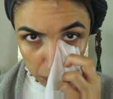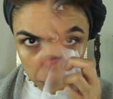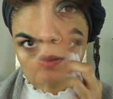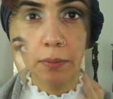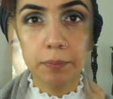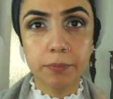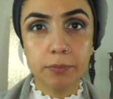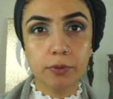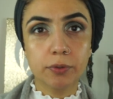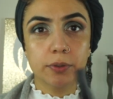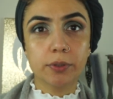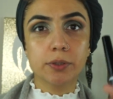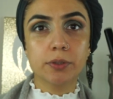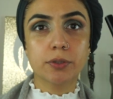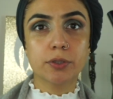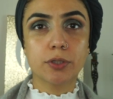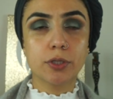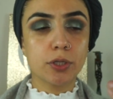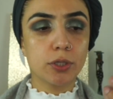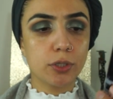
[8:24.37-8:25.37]
I'm
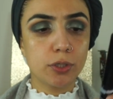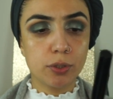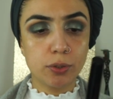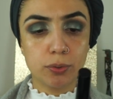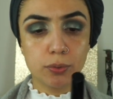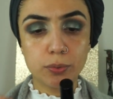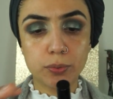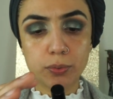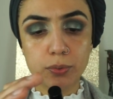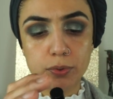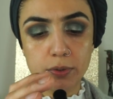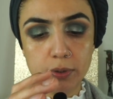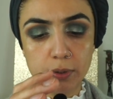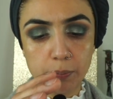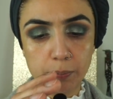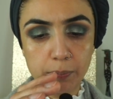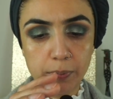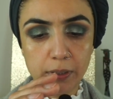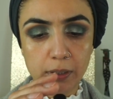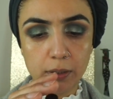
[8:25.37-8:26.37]
going to use
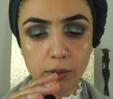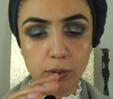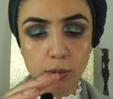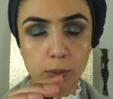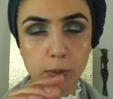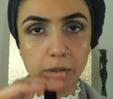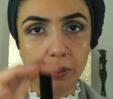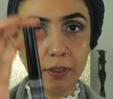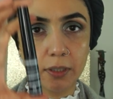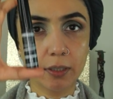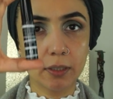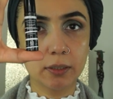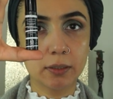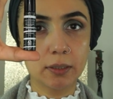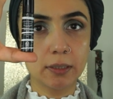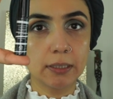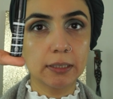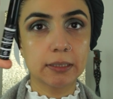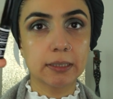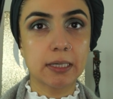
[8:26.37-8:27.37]
the Pink Orchid
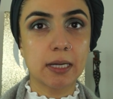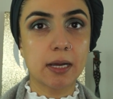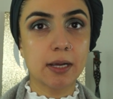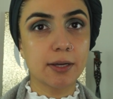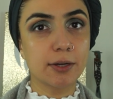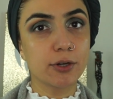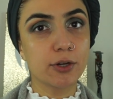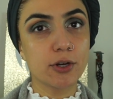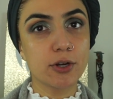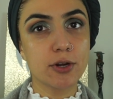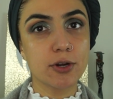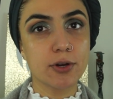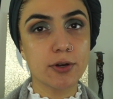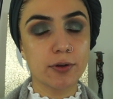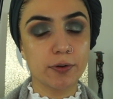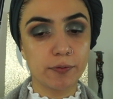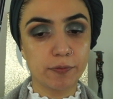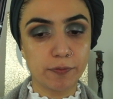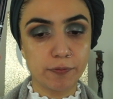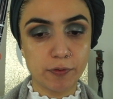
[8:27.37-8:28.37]
lid liner
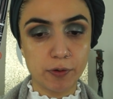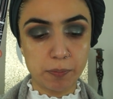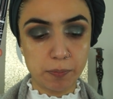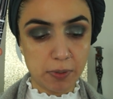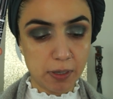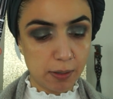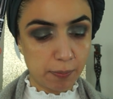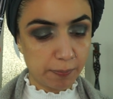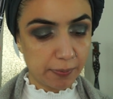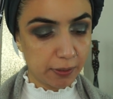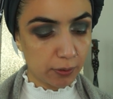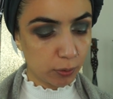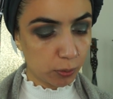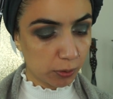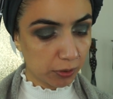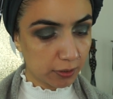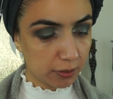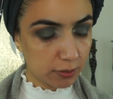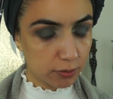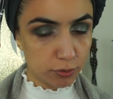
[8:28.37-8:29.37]
from Pink
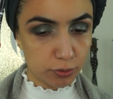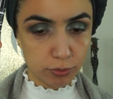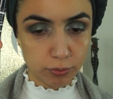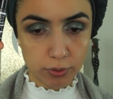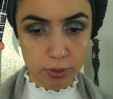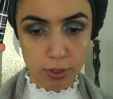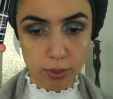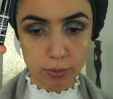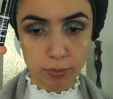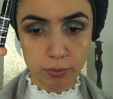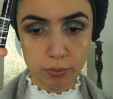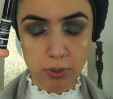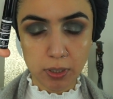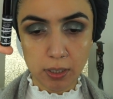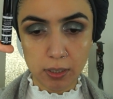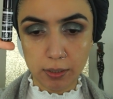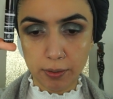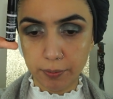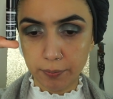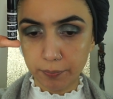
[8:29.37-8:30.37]
Orchid Studio.
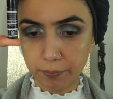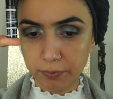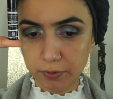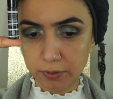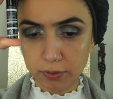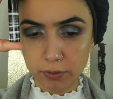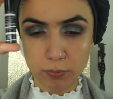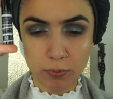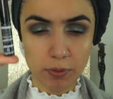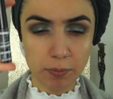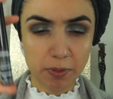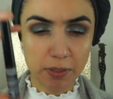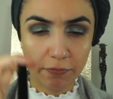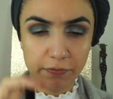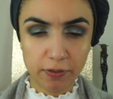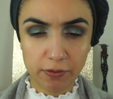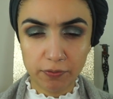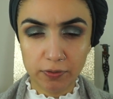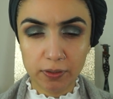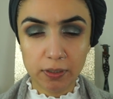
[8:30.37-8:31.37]
This is one of my
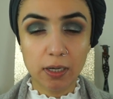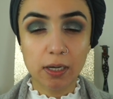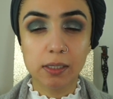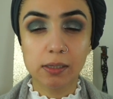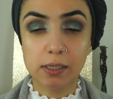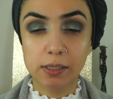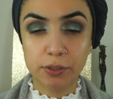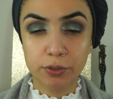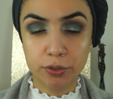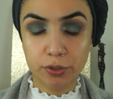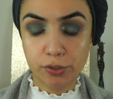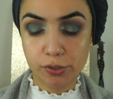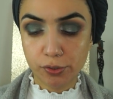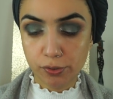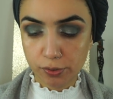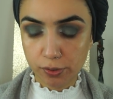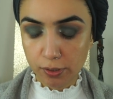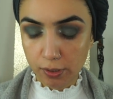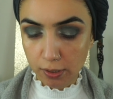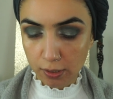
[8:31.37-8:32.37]
favorite
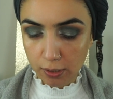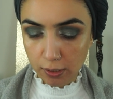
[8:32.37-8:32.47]
eyeliners.